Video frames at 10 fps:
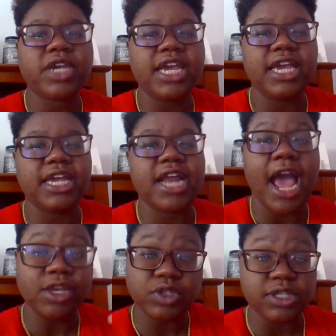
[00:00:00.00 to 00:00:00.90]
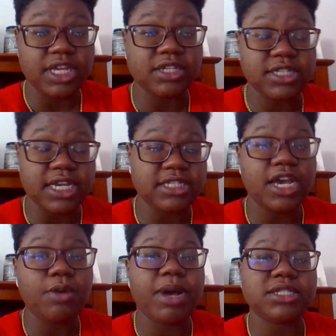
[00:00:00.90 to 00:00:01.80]
And I used to think and
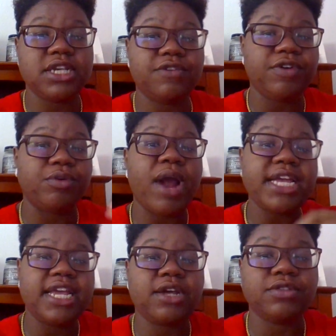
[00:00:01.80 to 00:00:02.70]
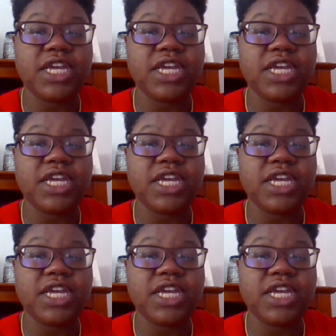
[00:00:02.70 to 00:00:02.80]
tell myself and write down